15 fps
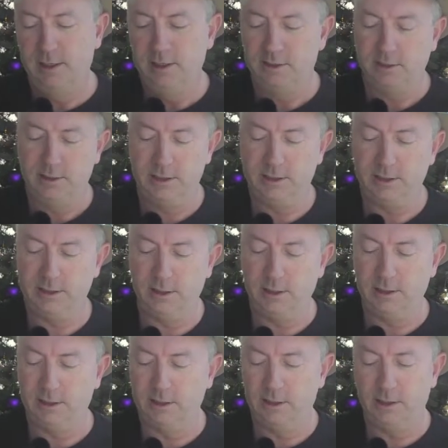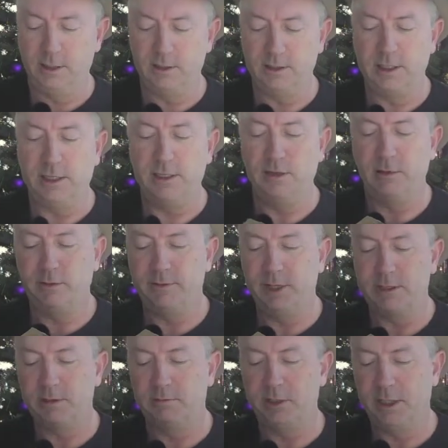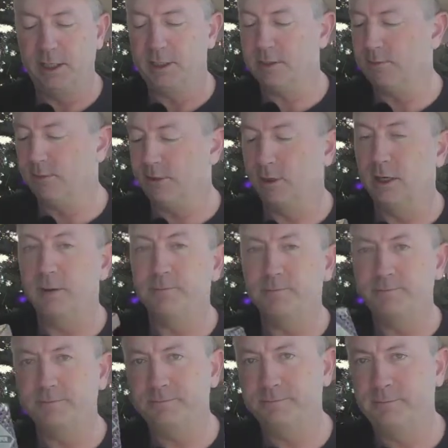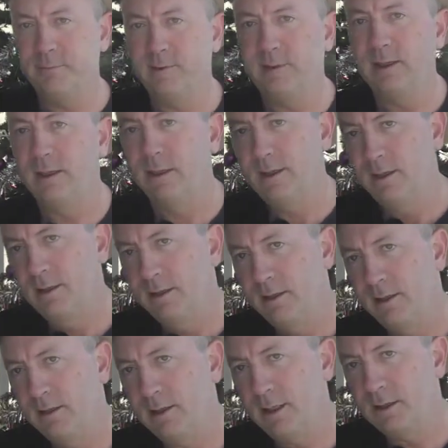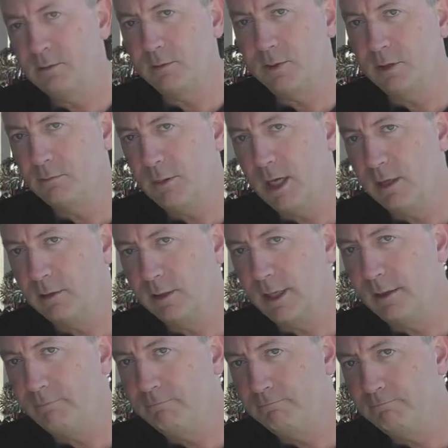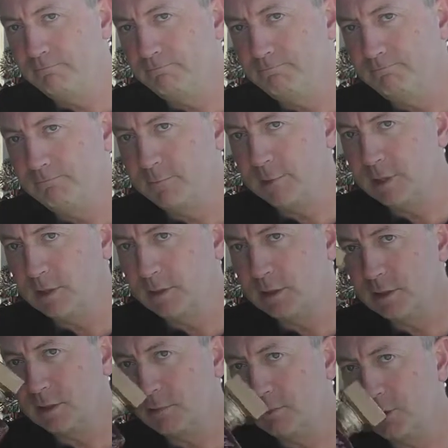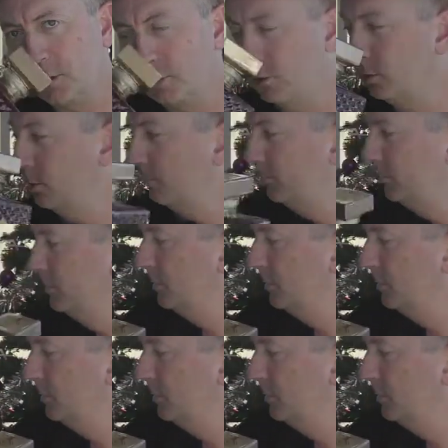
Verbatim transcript: So this is good, a little art deco. I've got some plans for um, things with good bottle game. So this is pretty cool.